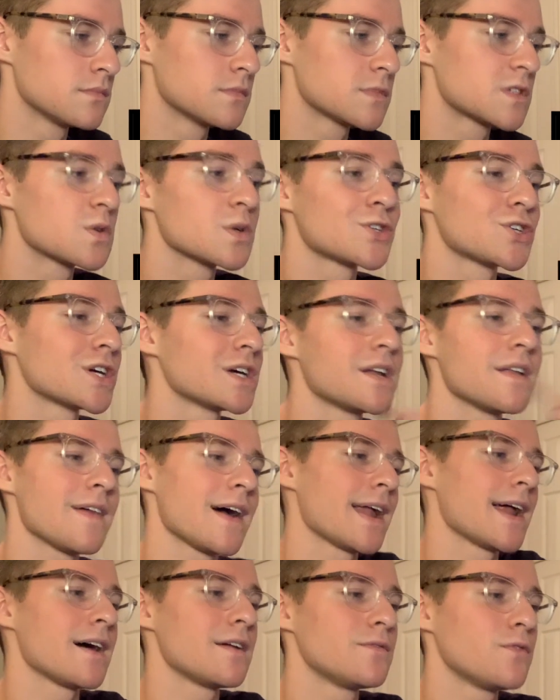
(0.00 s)
Switching into
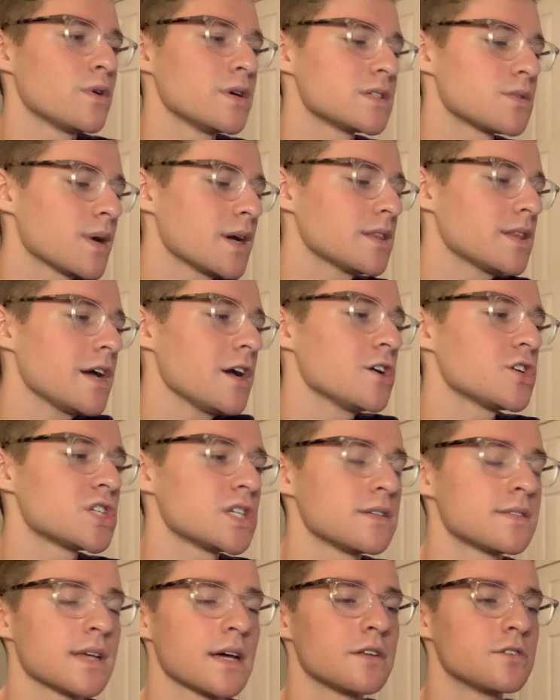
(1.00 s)
that head voice right there,
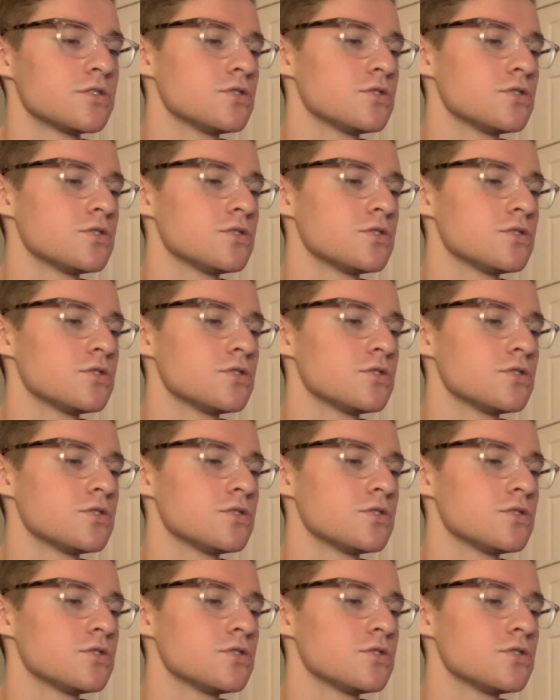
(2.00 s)
she said